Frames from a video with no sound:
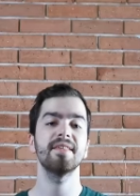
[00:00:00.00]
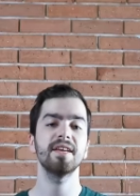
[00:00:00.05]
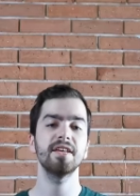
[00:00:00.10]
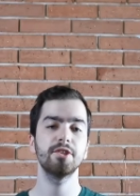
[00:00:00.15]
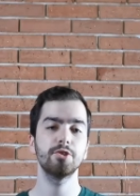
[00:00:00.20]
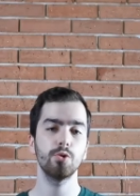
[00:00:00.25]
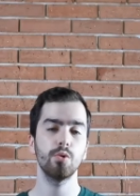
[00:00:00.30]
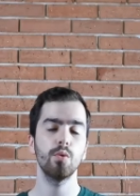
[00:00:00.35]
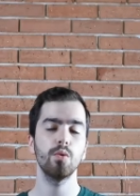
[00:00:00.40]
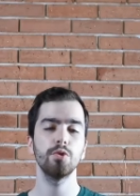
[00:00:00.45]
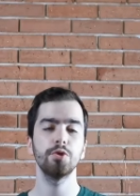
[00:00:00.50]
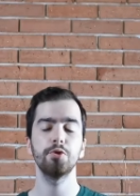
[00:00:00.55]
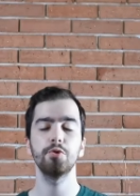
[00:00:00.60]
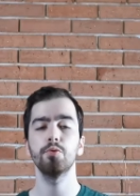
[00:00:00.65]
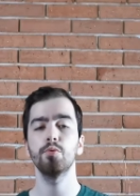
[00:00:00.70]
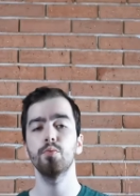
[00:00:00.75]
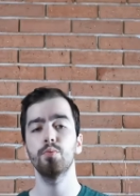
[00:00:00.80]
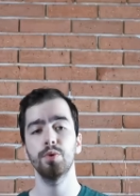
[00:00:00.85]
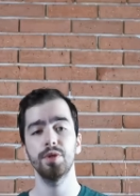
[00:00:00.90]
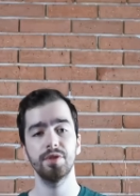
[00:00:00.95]
As I told
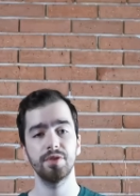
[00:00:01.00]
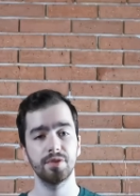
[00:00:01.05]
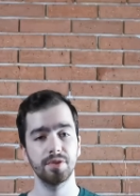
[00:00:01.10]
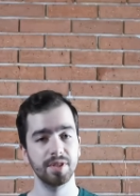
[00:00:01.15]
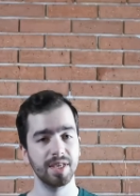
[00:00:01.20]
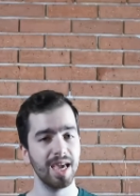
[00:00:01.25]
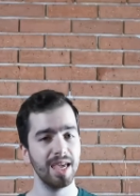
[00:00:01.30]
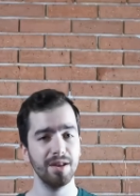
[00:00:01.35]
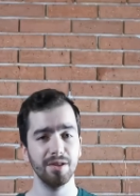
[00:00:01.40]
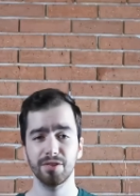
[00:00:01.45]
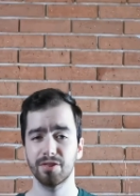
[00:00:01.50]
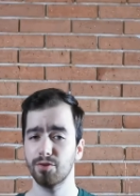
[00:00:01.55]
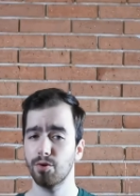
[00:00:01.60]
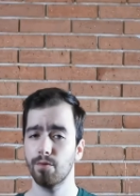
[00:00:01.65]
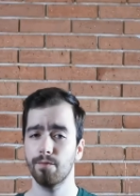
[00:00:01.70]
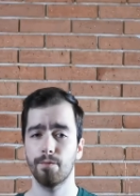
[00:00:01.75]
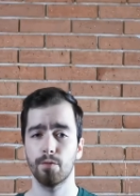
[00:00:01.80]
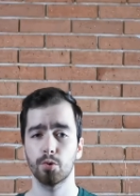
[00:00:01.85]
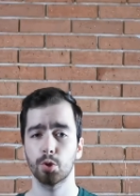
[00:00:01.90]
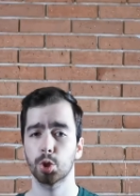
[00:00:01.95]
you, we cannot
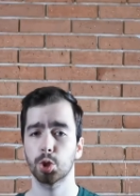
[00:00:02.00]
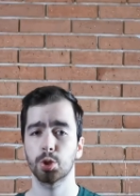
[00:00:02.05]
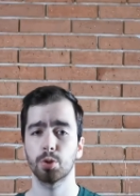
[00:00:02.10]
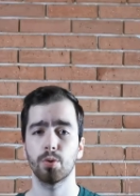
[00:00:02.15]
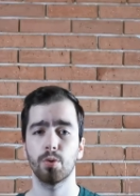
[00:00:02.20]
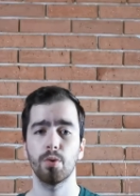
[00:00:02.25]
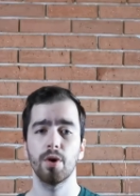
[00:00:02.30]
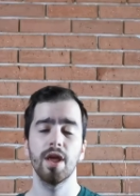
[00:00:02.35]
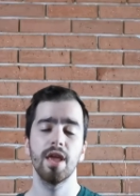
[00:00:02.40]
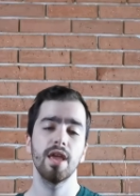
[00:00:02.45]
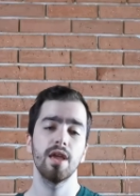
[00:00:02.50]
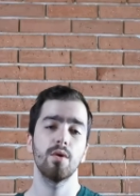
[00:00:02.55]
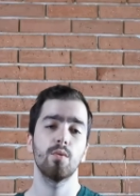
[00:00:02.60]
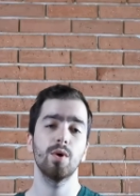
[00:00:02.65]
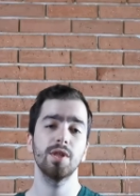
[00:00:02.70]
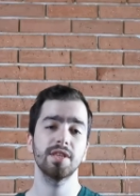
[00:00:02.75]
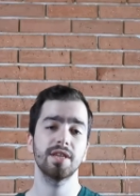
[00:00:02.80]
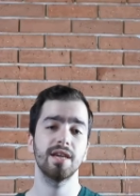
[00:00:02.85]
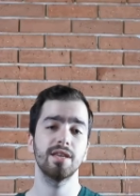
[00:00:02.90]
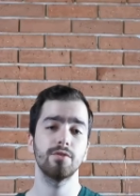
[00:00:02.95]
know for sure
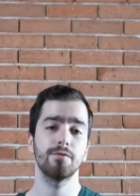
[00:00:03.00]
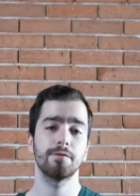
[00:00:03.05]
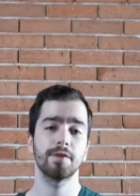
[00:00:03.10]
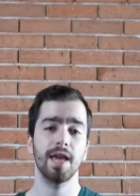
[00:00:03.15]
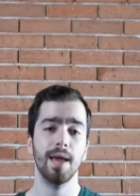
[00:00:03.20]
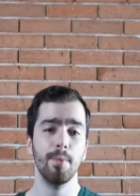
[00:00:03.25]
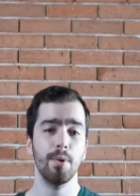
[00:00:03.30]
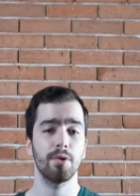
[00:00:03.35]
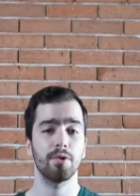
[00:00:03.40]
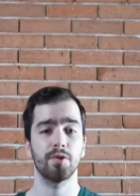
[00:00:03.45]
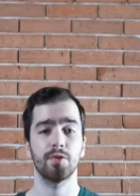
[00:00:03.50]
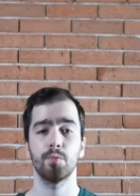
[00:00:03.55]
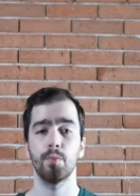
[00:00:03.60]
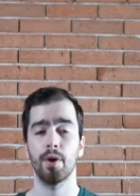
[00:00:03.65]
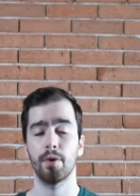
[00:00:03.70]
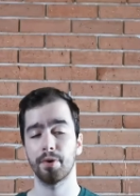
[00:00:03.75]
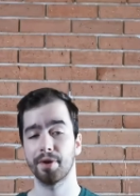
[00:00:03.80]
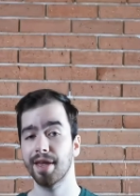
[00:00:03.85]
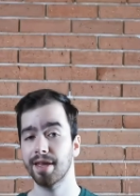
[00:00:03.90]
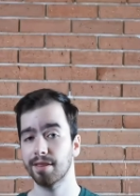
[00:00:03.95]
what kind of cameras
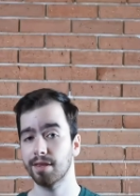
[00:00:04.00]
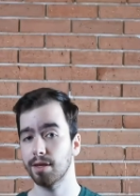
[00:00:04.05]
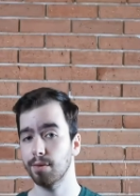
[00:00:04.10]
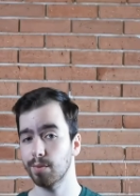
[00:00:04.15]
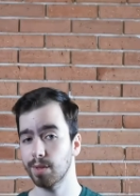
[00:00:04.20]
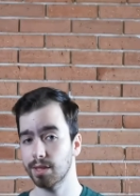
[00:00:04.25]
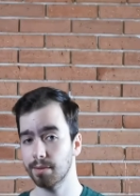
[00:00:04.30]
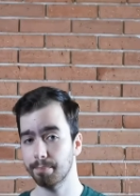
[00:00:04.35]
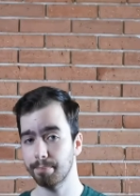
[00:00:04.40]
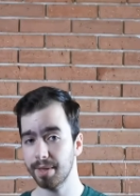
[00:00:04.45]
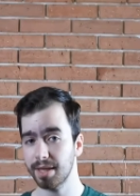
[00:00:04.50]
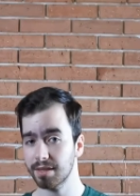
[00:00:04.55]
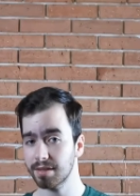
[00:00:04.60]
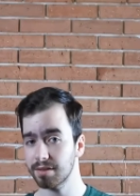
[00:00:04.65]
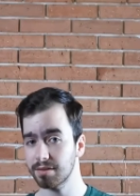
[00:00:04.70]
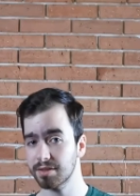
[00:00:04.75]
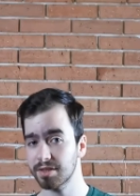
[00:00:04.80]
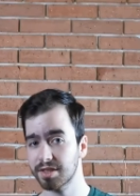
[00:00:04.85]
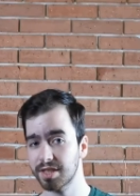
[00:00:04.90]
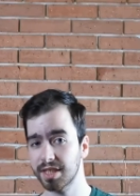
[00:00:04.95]
we are getting with the
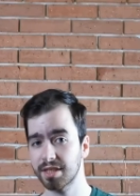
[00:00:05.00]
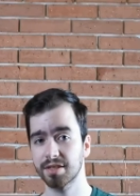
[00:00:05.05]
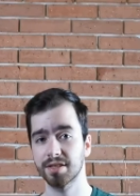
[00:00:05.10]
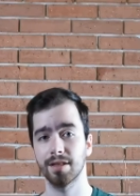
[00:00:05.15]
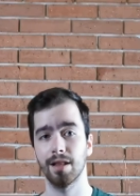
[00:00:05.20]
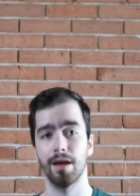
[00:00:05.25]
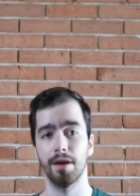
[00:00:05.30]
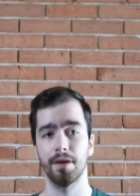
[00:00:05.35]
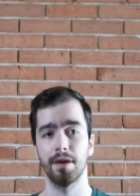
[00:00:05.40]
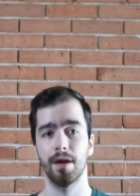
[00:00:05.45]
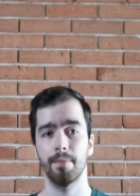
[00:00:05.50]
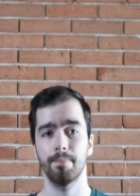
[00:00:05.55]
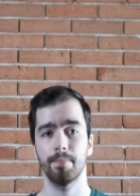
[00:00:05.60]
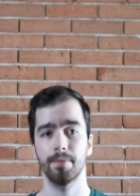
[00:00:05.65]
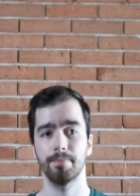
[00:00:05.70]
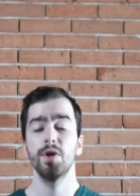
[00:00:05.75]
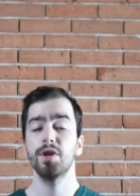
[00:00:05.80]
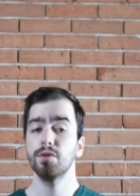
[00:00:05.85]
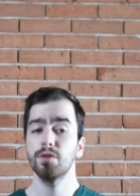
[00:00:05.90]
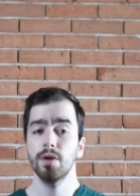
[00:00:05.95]
Pixel six lineup.
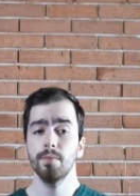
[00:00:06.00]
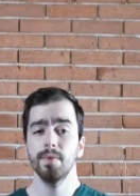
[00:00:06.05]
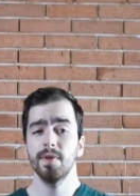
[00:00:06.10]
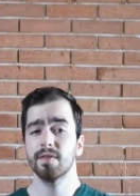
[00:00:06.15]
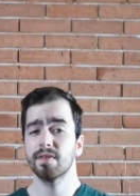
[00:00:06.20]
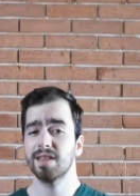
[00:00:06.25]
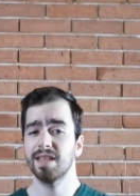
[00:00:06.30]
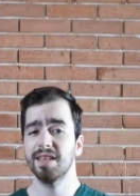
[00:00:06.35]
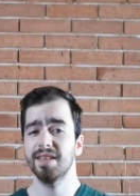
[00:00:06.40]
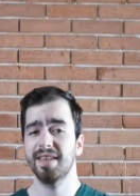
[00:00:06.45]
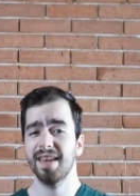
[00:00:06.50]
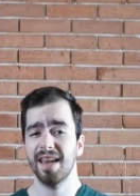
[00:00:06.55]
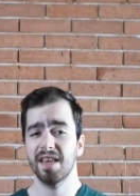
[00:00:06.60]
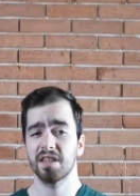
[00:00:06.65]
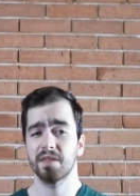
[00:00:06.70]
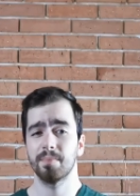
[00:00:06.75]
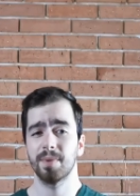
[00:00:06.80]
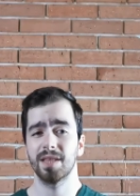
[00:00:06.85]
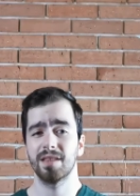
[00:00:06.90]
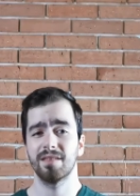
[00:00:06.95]
We could obviously
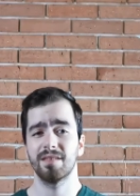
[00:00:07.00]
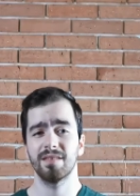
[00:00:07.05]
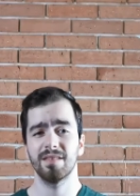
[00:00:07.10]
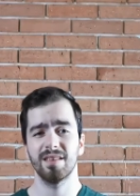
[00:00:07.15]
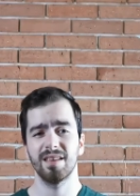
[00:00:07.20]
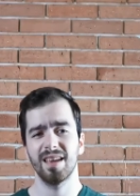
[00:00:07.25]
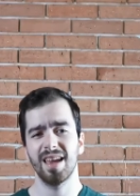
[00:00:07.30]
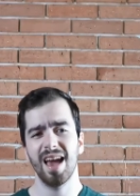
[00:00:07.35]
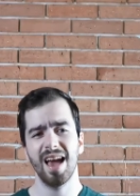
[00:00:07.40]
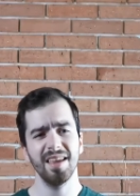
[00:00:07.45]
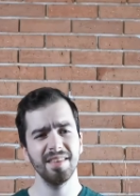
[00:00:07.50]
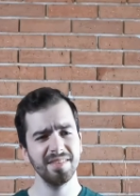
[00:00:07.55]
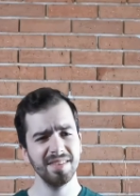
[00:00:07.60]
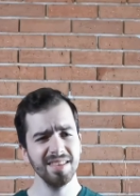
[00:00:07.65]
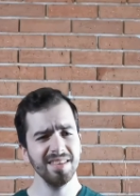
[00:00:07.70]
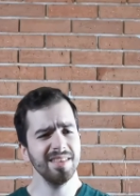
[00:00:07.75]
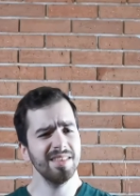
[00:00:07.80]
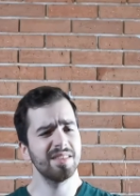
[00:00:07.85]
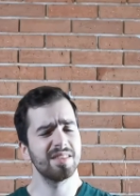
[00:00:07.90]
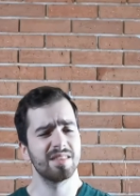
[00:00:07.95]
guess, but I
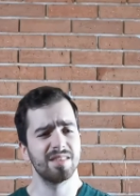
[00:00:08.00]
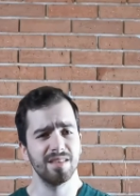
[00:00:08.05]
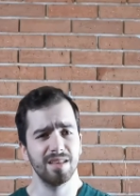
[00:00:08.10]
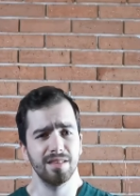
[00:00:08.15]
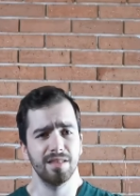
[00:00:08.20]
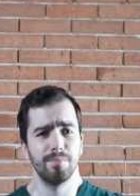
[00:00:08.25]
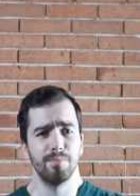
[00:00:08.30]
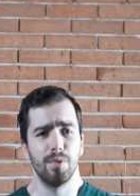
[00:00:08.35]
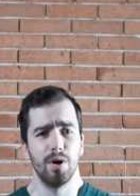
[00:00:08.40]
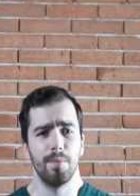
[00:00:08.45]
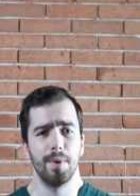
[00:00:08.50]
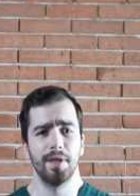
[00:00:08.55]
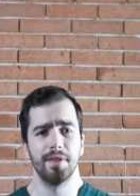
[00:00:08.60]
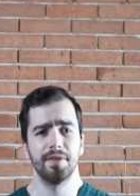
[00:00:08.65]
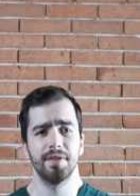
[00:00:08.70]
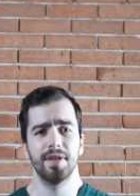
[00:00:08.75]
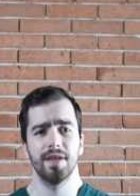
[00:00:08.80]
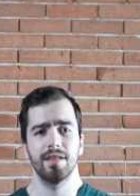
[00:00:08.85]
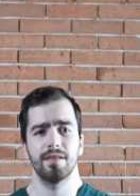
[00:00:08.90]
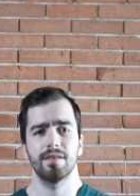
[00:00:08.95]
think it's not the
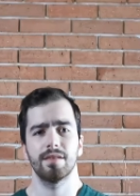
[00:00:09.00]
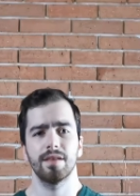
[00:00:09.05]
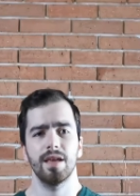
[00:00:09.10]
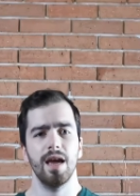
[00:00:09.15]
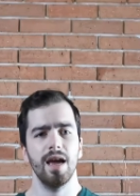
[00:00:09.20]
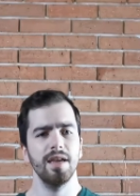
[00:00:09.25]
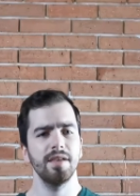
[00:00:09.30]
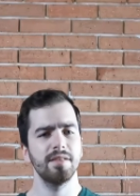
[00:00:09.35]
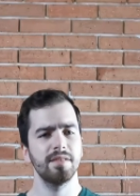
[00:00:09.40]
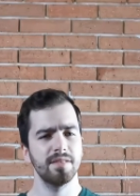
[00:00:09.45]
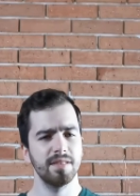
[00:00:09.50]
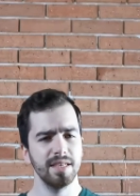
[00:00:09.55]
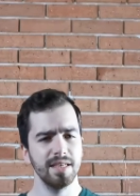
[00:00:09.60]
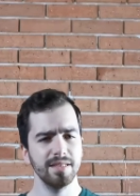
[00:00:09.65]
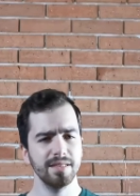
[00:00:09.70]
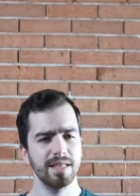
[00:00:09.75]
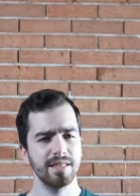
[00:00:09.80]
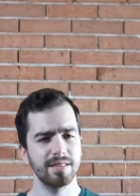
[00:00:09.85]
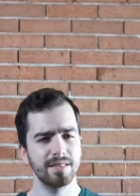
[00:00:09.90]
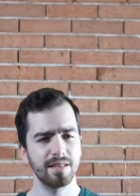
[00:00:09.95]
moment yet. I
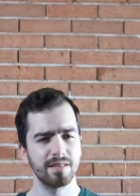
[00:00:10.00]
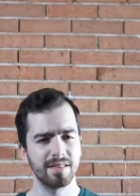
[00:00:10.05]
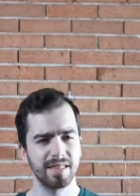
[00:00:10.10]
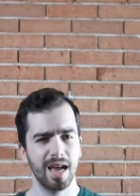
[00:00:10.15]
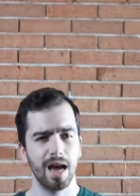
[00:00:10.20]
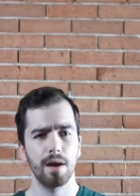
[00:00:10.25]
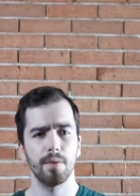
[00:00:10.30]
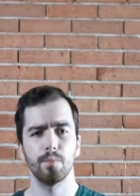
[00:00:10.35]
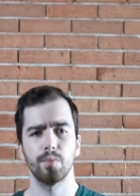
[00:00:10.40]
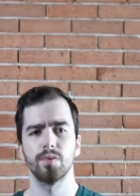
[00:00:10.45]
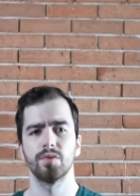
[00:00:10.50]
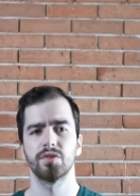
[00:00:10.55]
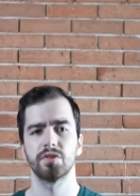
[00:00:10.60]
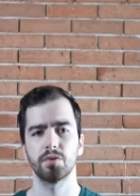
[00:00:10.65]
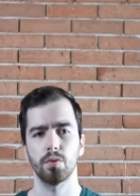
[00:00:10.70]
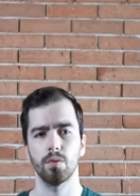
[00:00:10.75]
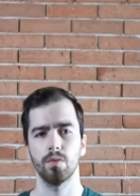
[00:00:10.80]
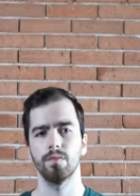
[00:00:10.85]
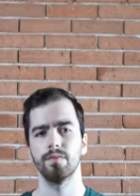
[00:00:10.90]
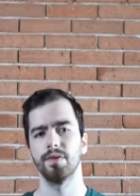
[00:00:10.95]
think that the time will
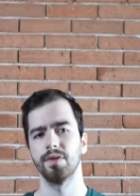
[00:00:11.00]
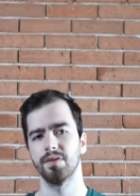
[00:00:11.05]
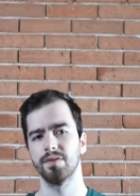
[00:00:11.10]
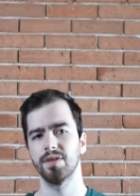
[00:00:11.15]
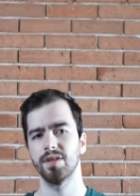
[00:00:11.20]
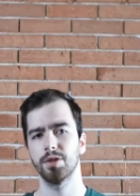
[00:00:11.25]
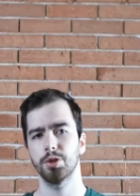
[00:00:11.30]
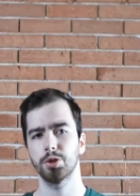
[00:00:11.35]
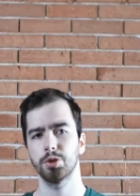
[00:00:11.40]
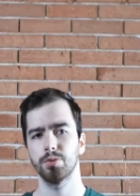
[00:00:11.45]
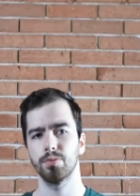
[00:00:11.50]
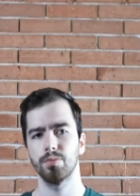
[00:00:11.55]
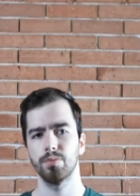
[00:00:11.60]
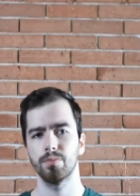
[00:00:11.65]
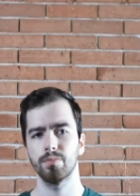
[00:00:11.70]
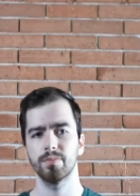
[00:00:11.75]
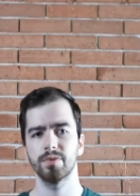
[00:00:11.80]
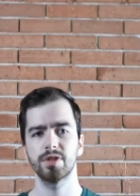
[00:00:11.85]
solve this issue.